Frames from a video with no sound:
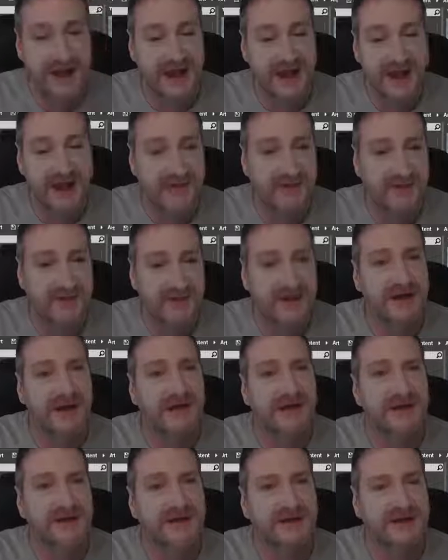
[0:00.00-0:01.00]
In
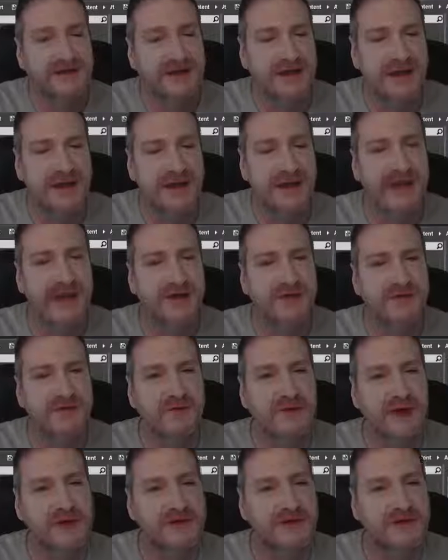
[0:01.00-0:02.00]
3D, there's like
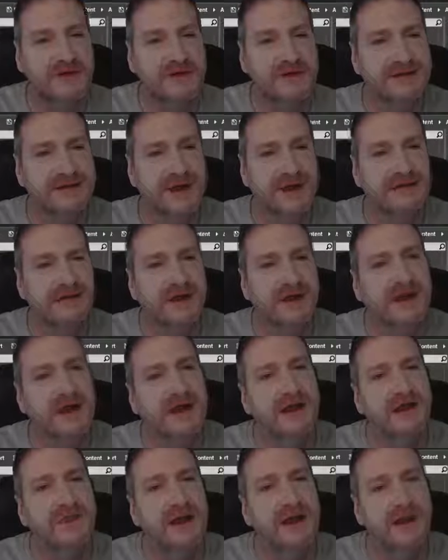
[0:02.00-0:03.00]
100 ways to do the same
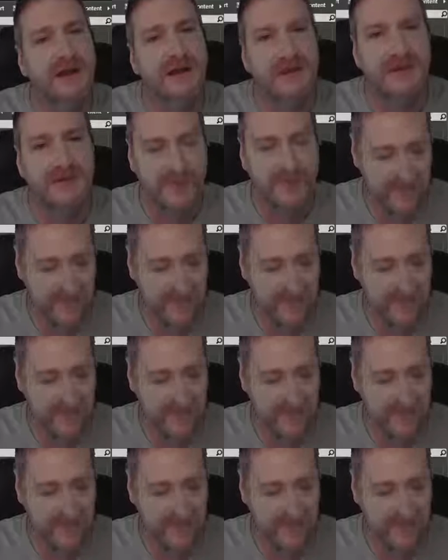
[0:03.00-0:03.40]
thing anyway.